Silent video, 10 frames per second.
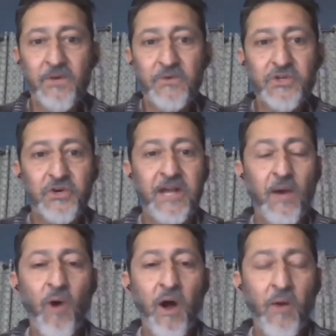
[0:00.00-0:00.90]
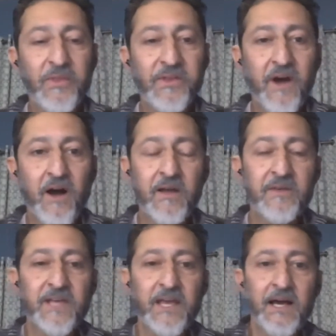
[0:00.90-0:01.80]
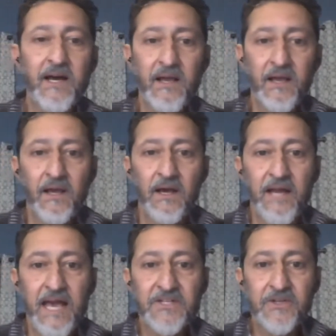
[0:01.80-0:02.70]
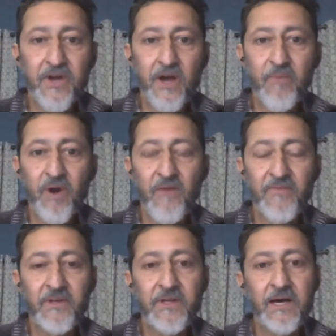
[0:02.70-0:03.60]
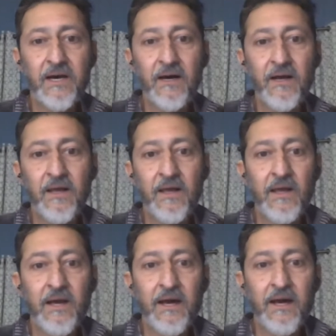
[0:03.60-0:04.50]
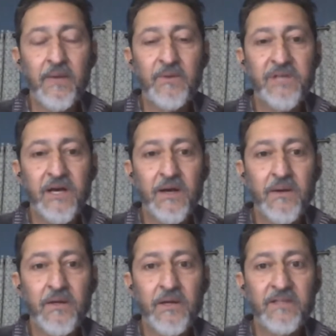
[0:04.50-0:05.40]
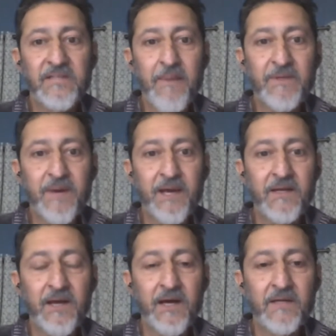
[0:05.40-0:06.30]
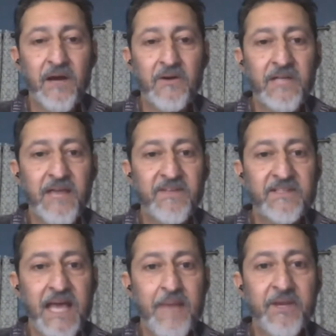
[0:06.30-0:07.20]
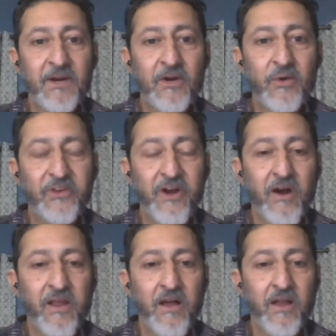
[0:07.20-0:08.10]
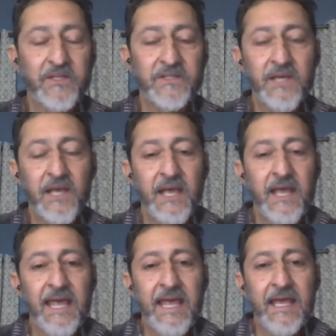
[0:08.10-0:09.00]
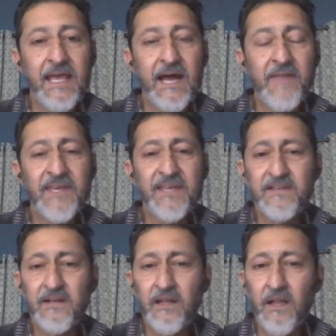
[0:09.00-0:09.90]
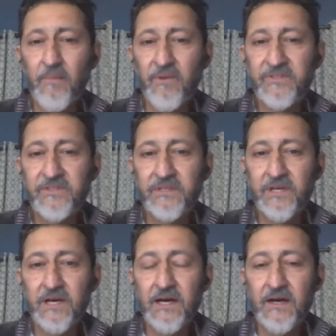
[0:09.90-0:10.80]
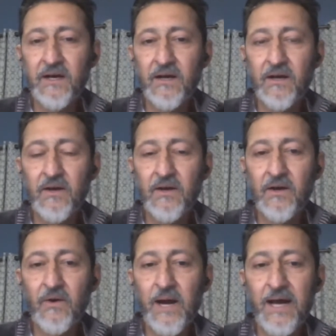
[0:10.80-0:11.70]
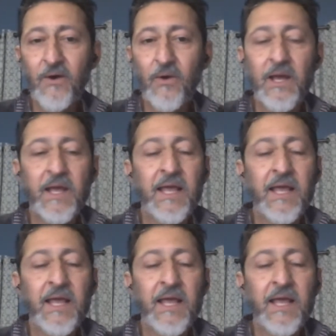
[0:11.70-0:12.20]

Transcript: So sure, yeah. Walk with the Doc is a national nonprofit. It was established by Dr. David Sadgir, who was a cardiologist, and I think he's in Columbus, Ohio.